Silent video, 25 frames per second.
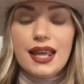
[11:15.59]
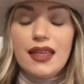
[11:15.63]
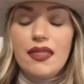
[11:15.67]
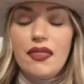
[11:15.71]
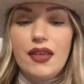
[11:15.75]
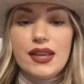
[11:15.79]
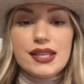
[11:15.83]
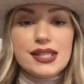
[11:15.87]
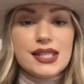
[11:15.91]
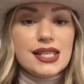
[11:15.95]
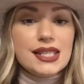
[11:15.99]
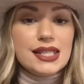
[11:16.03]

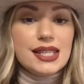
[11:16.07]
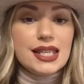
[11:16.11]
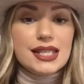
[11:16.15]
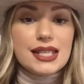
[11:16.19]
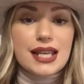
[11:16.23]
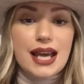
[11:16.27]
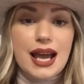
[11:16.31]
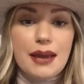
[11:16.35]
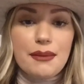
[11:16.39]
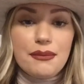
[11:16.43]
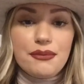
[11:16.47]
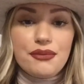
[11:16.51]
This is the
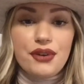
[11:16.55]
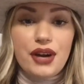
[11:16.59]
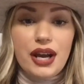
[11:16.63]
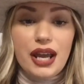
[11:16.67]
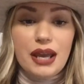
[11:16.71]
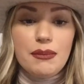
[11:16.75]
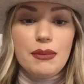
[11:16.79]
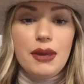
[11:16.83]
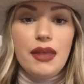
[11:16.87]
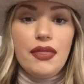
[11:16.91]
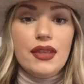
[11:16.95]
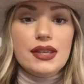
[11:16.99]
time
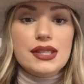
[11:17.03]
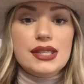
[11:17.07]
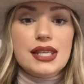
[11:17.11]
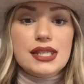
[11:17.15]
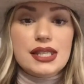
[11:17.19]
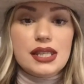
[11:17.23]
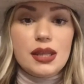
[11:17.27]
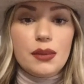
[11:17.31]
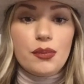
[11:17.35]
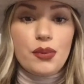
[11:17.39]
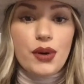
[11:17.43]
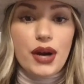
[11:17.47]
frame and this
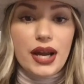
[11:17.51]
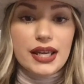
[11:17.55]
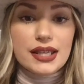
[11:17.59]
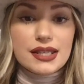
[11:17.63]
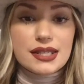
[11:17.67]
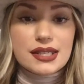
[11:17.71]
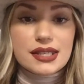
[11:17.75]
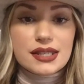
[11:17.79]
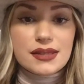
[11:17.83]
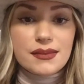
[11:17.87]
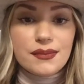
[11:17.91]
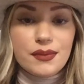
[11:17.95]
is the
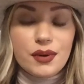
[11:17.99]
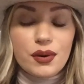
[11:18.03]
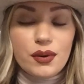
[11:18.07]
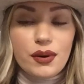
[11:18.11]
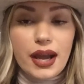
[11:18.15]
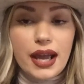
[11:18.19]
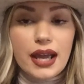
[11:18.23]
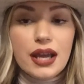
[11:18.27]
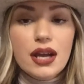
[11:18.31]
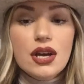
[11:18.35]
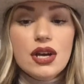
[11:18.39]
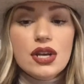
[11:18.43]
price.
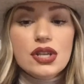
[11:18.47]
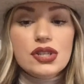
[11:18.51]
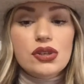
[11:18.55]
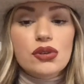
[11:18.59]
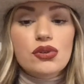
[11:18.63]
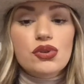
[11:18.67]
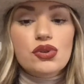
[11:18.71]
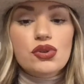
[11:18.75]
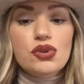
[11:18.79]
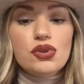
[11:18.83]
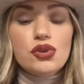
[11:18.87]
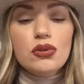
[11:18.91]
Okay,
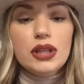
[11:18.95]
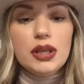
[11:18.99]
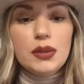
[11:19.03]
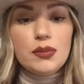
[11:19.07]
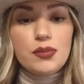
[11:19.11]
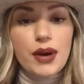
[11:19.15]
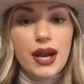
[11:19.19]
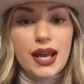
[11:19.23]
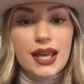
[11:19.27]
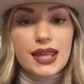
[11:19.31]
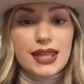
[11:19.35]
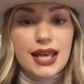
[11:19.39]
so truly
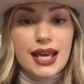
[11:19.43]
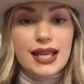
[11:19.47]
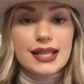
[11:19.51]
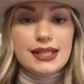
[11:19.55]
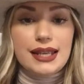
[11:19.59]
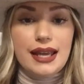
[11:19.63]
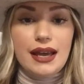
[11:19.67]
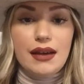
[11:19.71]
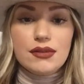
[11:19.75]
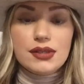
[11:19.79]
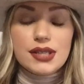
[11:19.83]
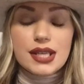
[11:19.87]
break that
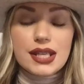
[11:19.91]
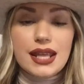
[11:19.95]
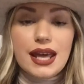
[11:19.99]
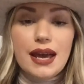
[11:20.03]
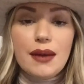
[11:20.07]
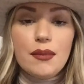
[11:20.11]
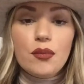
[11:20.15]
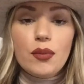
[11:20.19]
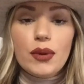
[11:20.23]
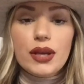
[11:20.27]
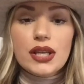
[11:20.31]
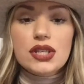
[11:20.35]
down to
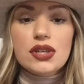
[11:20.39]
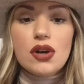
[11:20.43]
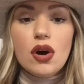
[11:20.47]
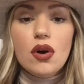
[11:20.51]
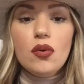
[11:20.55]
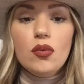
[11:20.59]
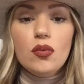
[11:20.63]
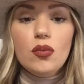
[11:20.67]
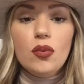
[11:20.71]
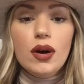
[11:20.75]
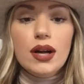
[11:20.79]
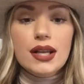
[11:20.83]
them. We
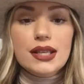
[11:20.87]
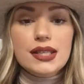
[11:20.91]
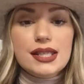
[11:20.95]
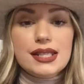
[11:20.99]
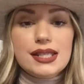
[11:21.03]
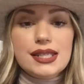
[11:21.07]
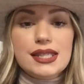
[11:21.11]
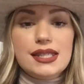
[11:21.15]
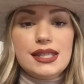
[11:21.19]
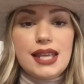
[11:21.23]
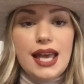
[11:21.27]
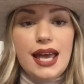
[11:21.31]
don't want
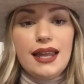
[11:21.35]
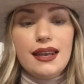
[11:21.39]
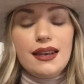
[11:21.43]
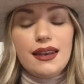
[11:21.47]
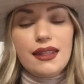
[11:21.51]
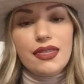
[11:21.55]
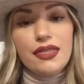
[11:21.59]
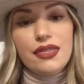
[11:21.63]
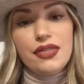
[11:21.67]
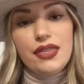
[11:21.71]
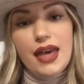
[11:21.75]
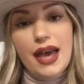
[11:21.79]
to set
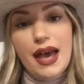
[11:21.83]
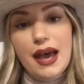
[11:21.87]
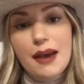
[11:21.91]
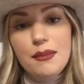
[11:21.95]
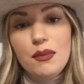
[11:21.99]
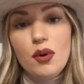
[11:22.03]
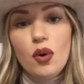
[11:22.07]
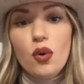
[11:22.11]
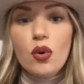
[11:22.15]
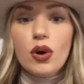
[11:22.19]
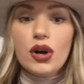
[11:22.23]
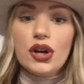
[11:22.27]

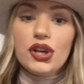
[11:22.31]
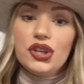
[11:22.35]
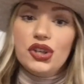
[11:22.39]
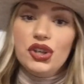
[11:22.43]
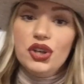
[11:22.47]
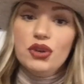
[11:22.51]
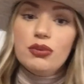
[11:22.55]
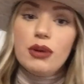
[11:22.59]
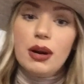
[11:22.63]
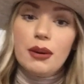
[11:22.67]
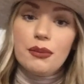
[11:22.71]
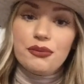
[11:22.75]
them or
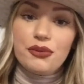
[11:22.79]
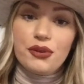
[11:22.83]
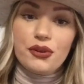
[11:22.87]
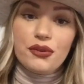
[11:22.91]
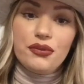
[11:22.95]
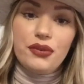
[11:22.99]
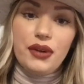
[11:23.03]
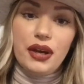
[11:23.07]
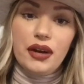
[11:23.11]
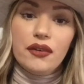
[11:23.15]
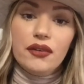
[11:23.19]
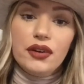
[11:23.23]
you up for
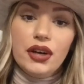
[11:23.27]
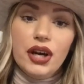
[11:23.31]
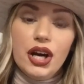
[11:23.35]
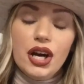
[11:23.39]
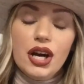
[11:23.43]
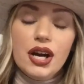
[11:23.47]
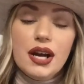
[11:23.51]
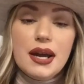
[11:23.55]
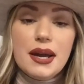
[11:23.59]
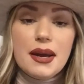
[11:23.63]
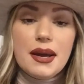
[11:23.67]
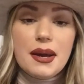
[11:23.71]

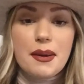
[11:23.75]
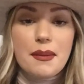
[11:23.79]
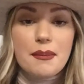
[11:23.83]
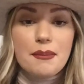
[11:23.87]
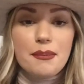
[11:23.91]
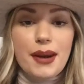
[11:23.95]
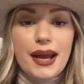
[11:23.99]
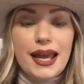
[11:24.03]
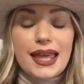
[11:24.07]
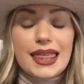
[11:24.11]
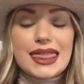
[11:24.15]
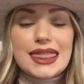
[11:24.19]
failure
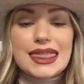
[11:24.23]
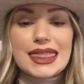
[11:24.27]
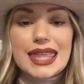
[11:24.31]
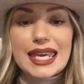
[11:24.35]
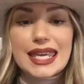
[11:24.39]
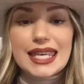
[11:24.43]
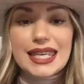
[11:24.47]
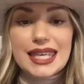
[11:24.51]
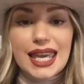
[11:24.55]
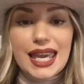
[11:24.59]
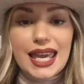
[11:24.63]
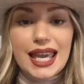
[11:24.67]
by
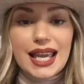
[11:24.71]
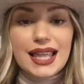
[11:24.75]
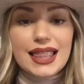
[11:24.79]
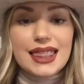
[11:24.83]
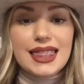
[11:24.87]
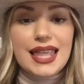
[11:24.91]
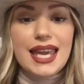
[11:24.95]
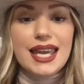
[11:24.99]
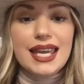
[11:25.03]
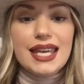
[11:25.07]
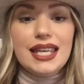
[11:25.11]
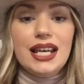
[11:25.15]

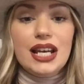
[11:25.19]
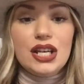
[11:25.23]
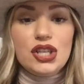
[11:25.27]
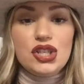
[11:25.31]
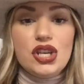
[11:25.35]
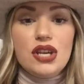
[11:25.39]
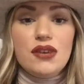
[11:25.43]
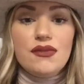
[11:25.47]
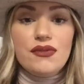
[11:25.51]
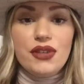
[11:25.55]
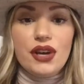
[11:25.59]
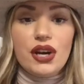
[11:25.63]
thinking they can
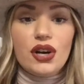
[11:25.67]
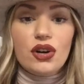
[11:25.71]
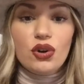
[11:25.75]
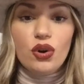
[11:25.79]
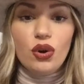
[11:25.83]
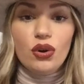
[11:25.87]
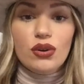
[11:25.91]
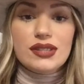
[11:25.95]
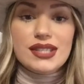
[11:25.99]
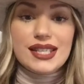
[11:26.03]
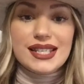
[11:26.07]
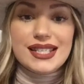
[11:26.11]
achieve their
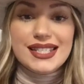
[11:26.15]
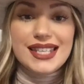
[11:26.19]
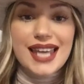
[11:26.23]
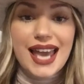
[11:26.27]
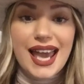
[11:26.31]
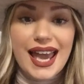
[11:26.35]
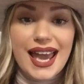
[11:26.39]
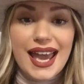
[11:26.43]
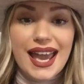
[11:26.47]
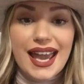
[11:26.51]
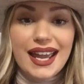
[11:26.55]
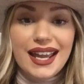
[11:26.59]
goal
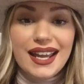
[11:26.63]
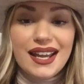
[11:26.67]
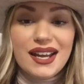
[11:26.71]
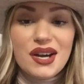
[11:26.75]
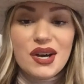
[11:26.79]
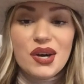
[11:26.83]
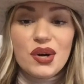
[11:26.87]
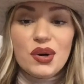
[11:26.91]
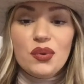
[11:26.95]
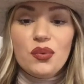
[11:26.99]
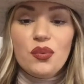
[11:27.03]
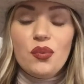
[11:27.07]
today
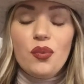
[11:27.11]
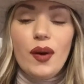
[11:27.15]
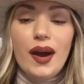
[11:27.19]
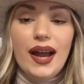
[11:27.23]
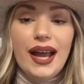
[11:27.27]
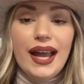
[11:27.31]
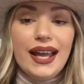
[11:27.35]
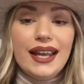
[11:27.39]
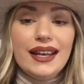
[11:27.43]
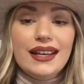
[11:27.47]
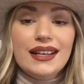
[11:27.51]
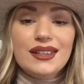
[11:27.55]

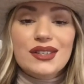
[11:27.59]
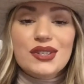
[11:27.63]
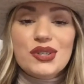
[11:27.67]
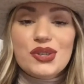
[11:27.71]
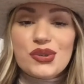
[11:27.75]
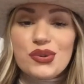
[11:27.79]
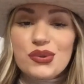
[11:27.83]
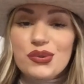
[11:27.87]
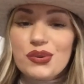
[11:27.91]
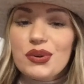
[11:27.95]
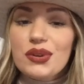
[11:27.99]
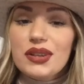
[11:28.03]
when
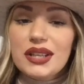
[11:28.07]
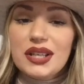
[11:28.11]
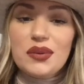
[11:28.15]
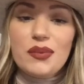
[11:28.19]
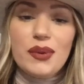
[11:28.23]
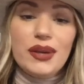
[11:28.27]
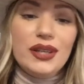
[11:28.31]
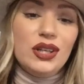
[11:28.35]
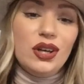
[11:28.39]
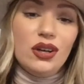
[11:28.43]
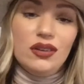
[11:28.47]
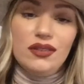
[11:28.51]
truly
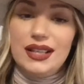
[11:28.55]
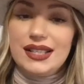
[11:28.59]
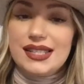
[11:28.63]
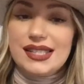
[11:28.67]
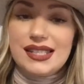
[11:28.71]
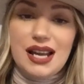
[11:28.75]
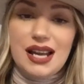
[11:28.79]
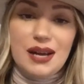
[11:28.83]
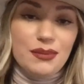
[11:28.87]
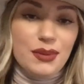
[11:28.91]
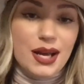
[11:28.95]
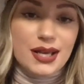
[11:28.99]
we know
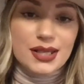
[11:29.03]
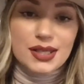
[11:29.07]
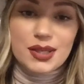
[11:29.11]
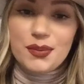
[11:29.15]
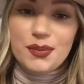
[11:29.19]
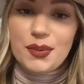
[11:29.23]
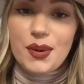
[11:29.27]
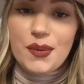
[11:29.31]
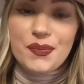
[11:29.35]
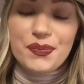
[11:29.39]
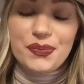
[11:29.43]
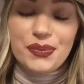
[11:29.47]
that's not
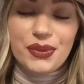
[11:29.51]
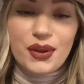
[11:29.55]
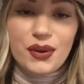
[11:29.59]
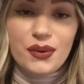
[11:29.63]
possible.